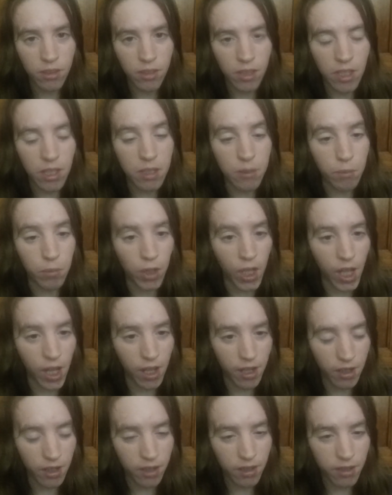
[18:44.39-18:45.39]
He is
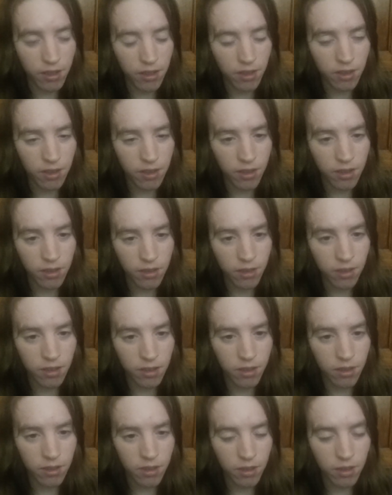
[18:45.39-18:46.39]
blood.
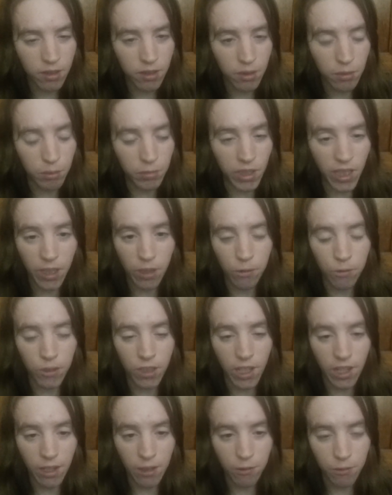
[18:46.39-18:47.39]
Blood of
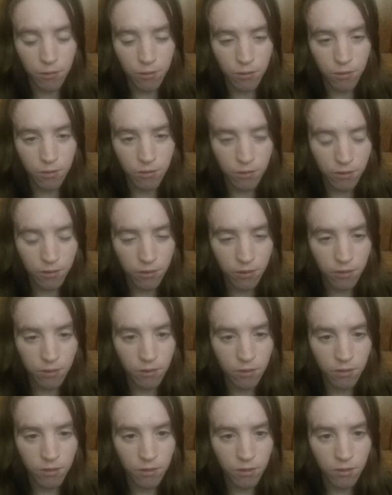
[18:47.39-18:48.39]
life.
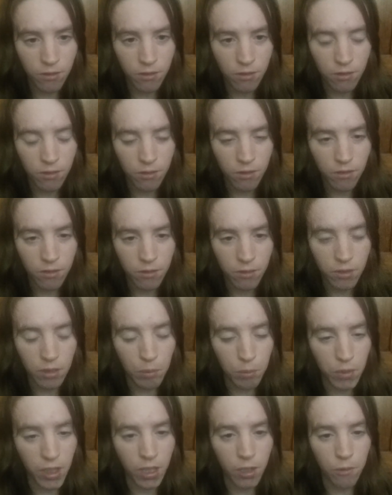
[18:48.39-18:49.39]

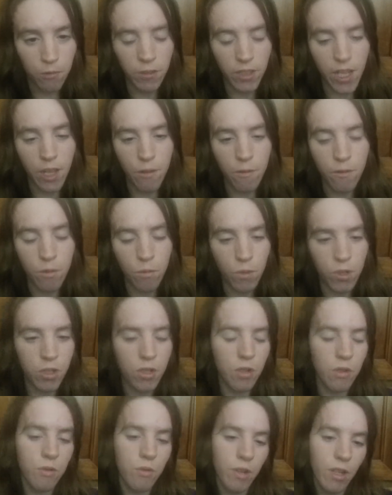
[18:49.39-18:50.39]
The blood of life in
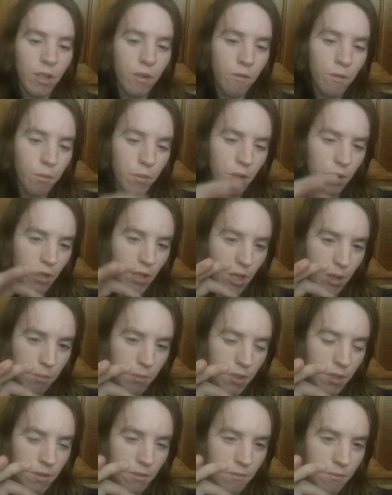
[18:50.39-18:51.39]
which you drink from your
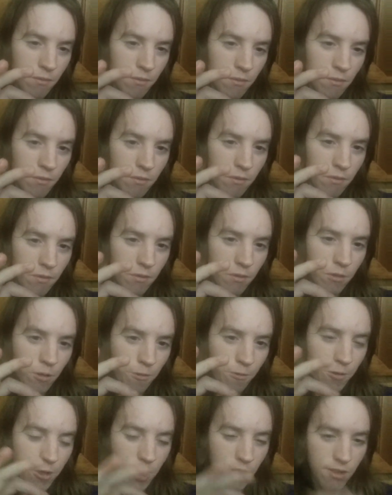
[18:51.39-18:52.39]
cup
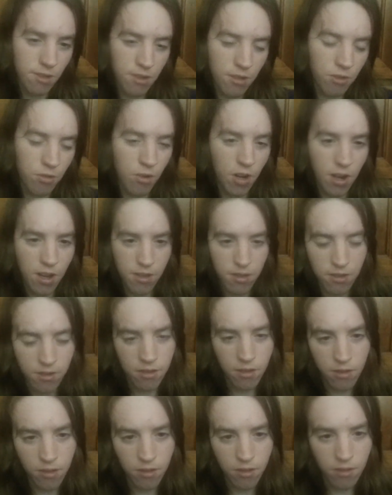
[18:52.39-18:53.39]
of Jesus
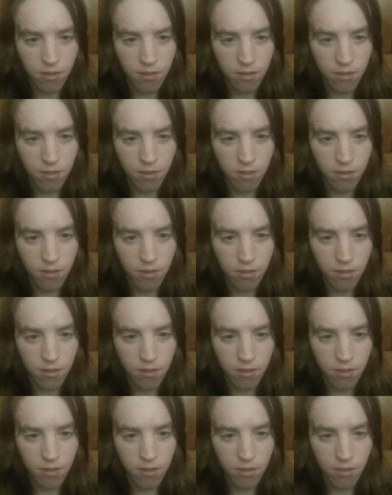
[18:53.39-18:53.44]
Christ.